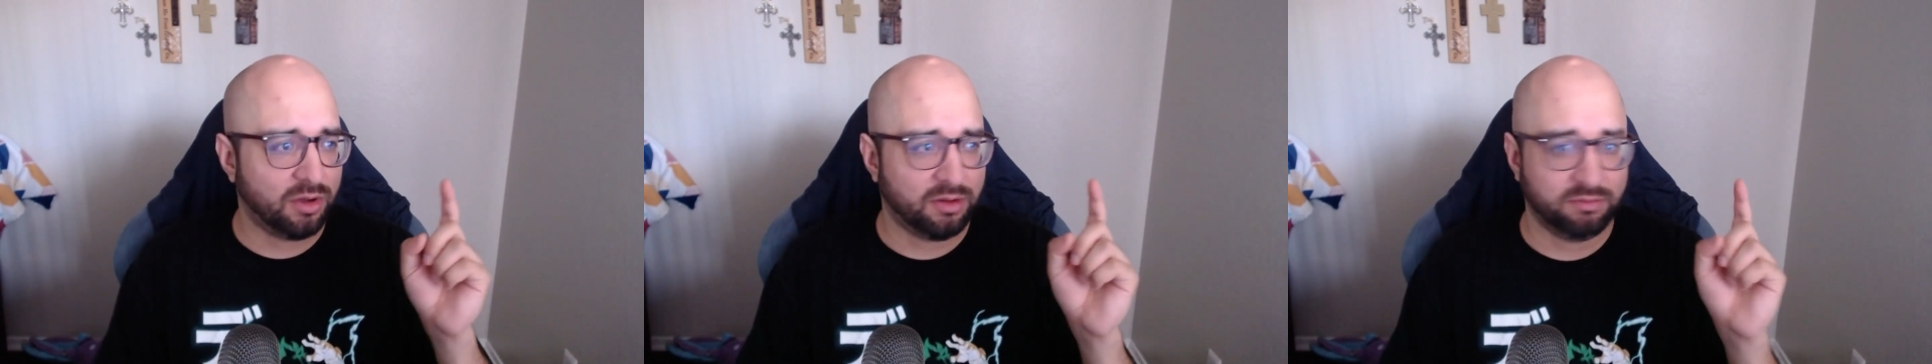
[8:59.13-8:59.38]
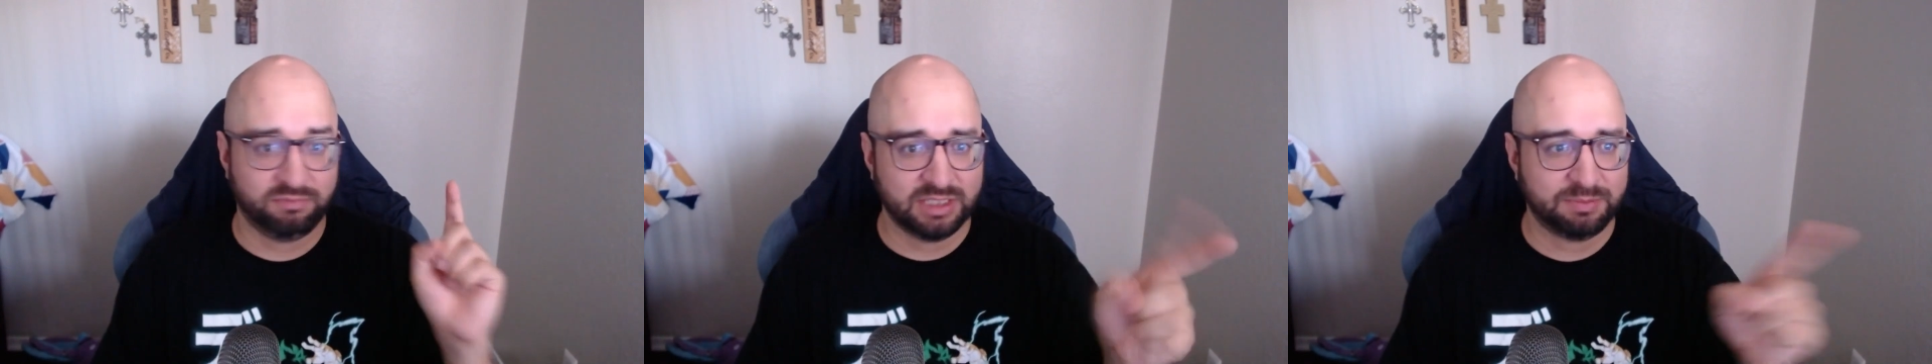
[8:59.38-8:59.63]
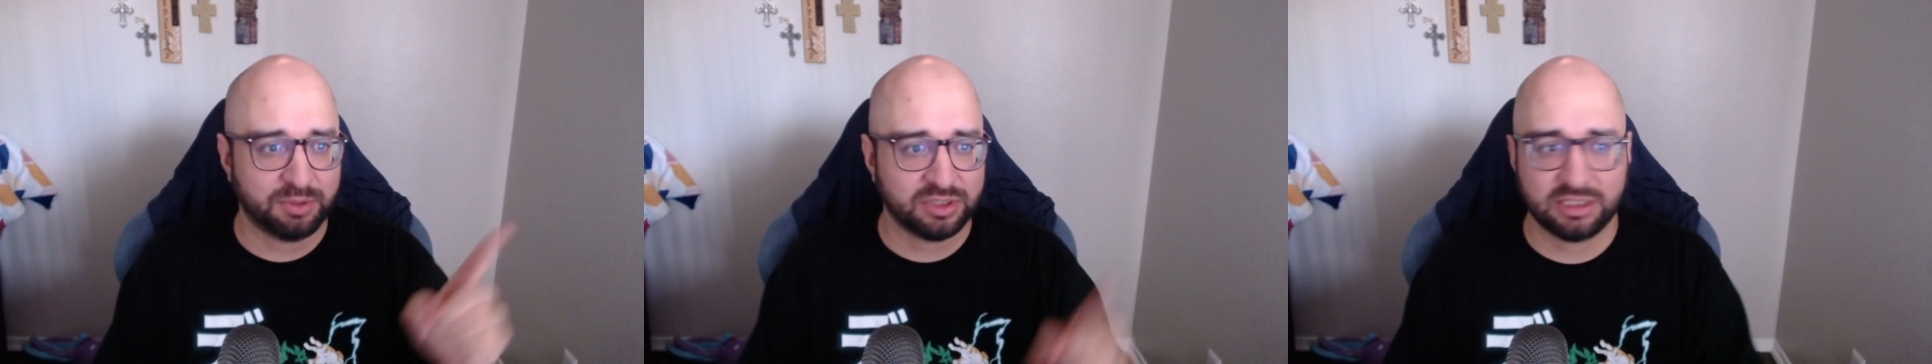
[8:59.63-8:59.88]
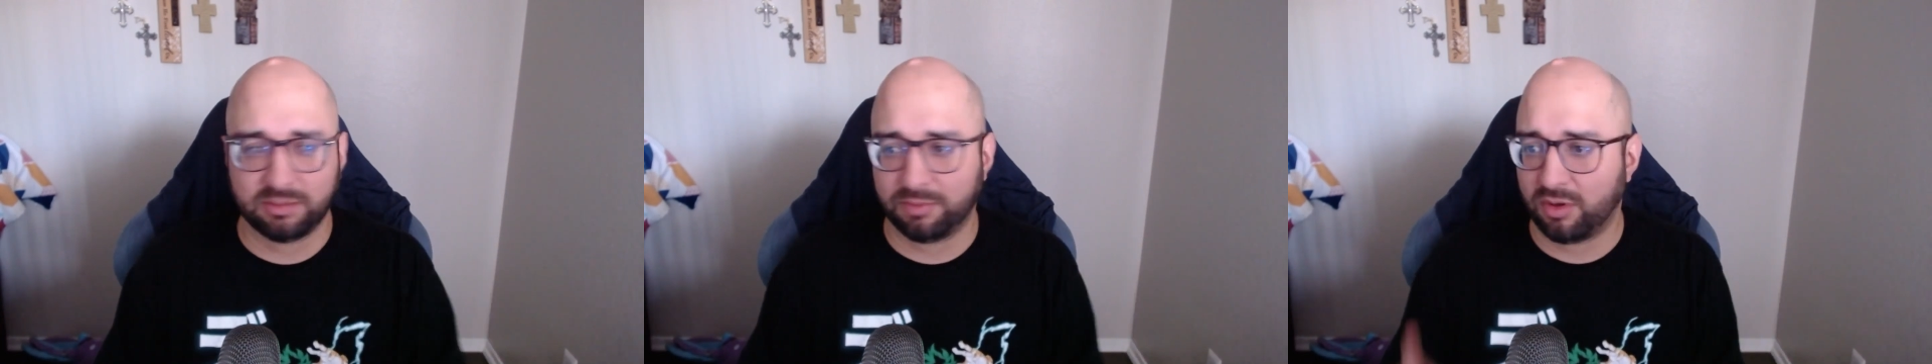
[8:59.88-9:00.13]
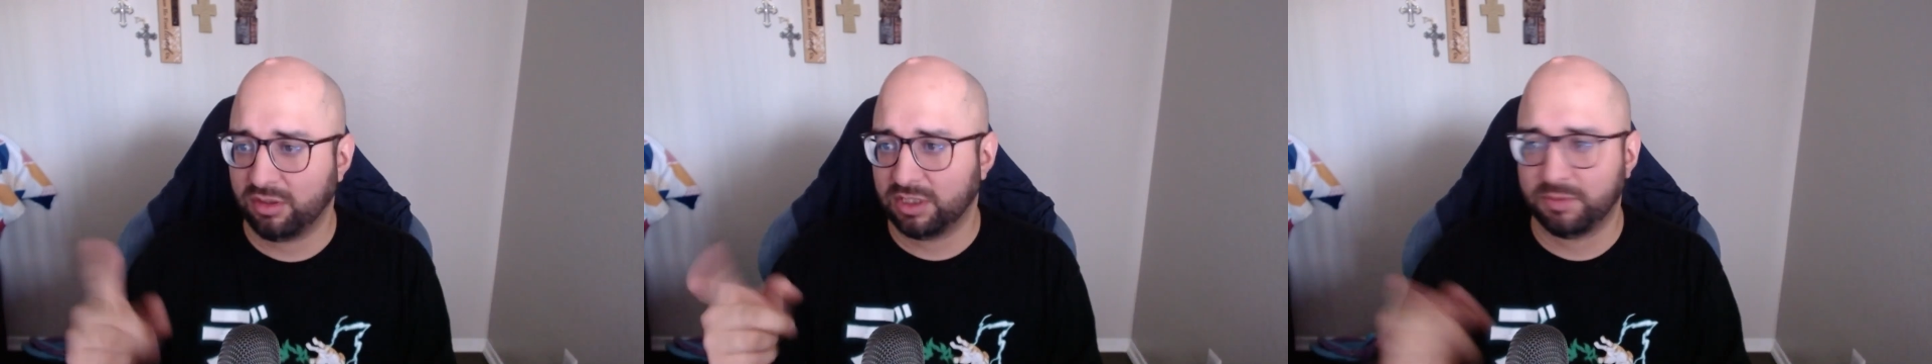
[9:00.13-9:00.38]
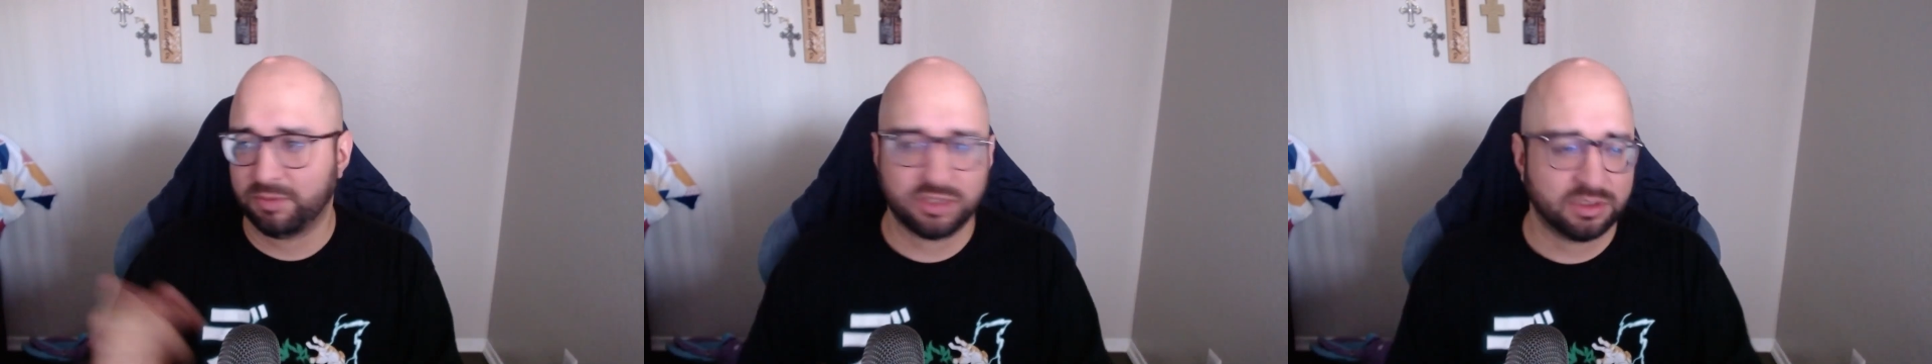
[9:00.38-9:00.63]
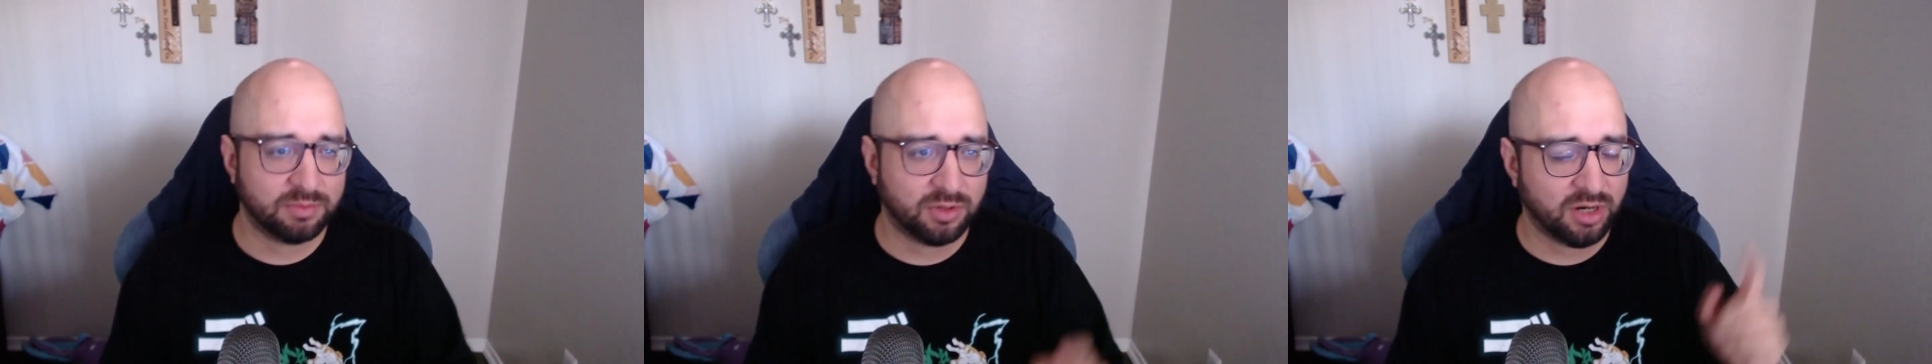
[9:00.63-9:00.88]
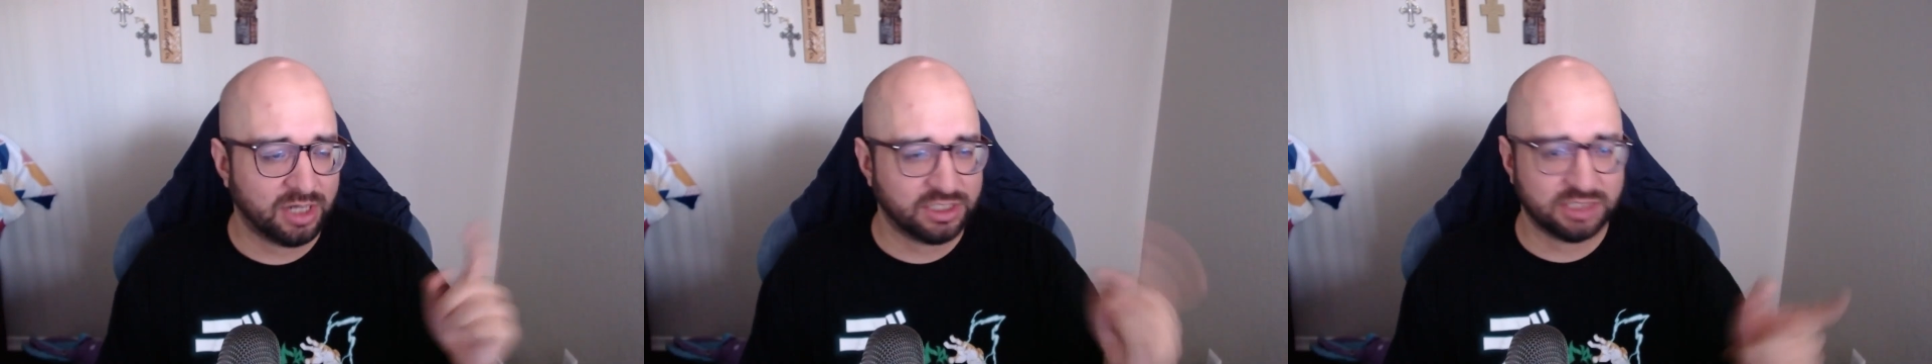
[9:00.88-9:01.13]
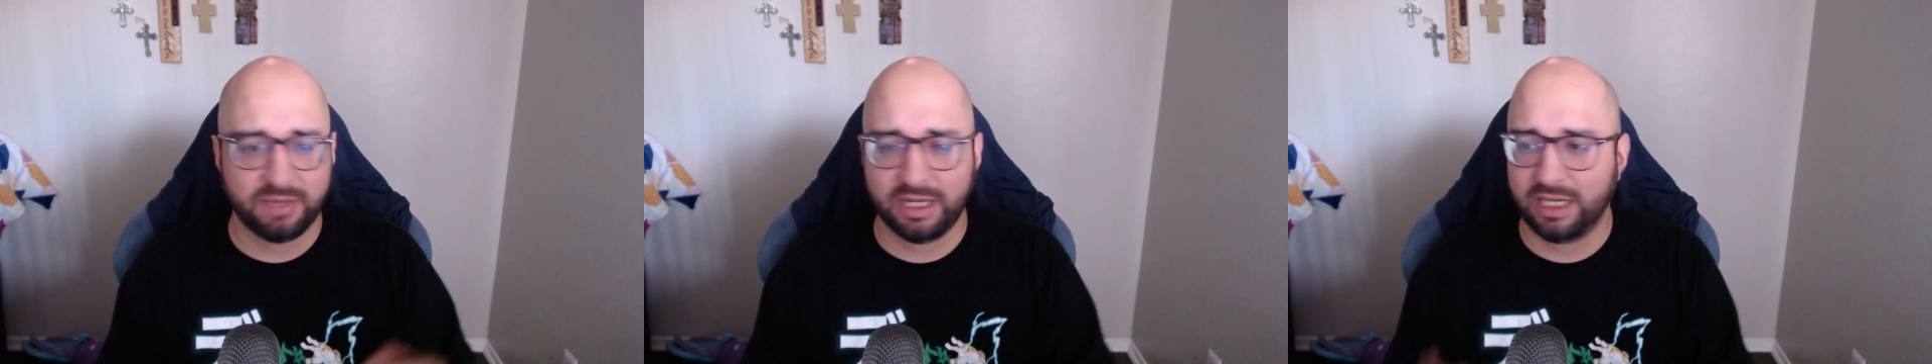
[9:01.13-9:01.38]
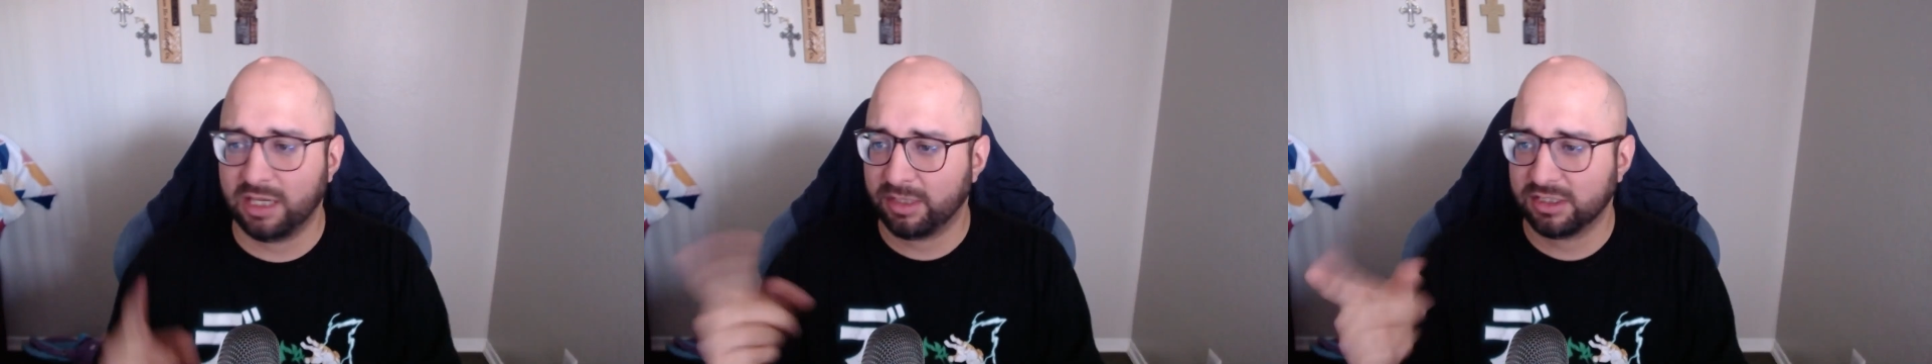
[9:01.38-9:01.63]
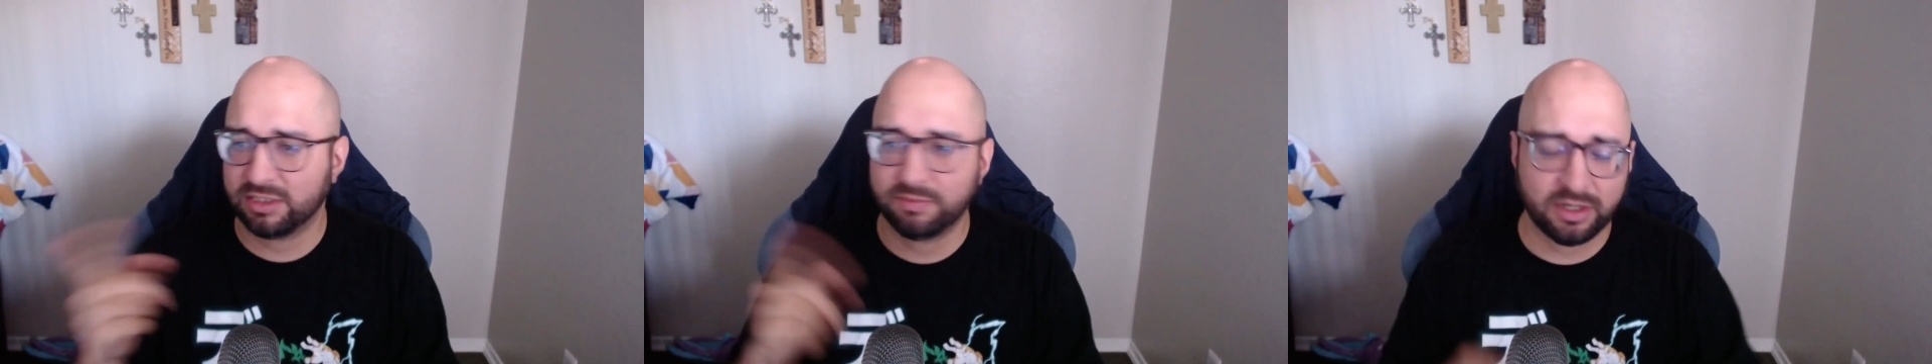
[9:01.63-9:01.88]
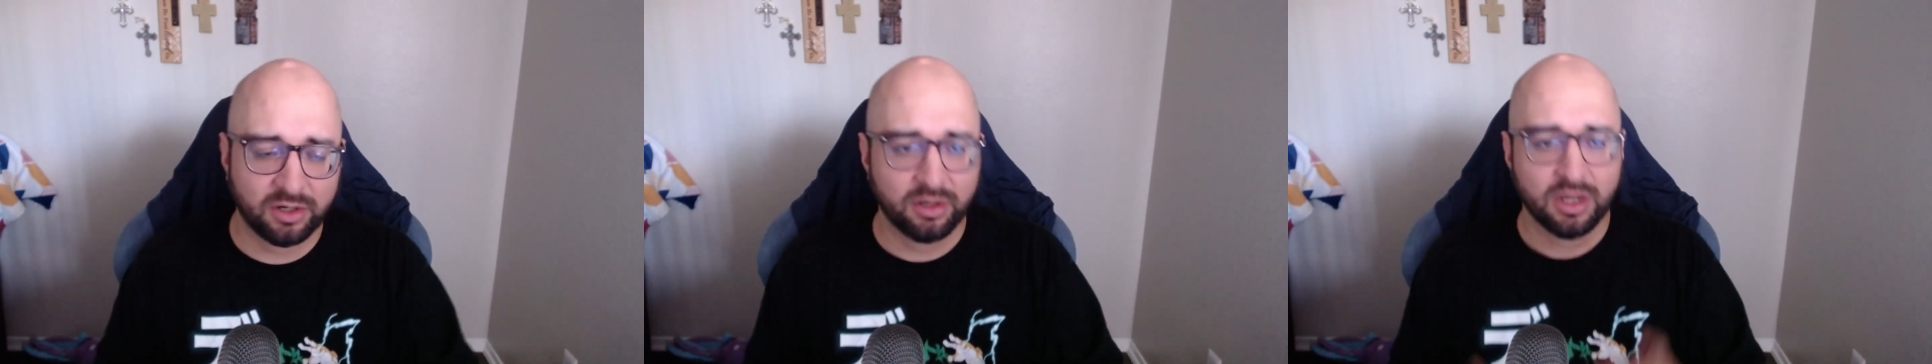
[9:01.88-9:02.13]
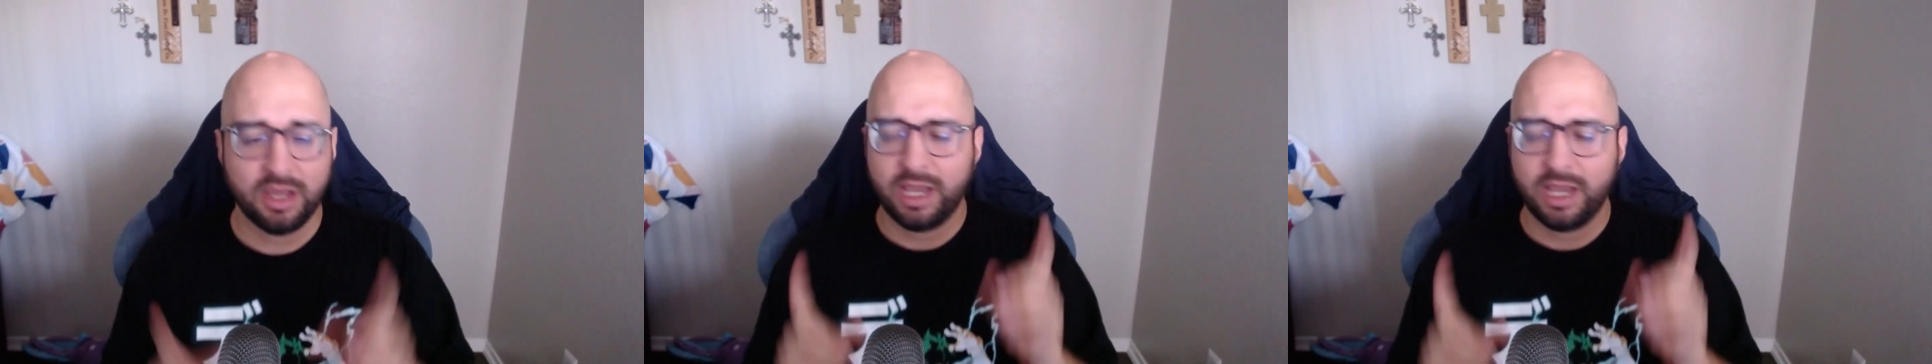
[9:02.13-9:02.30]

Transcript: this person at the bar, this person at the bar, I just met him, I just met her,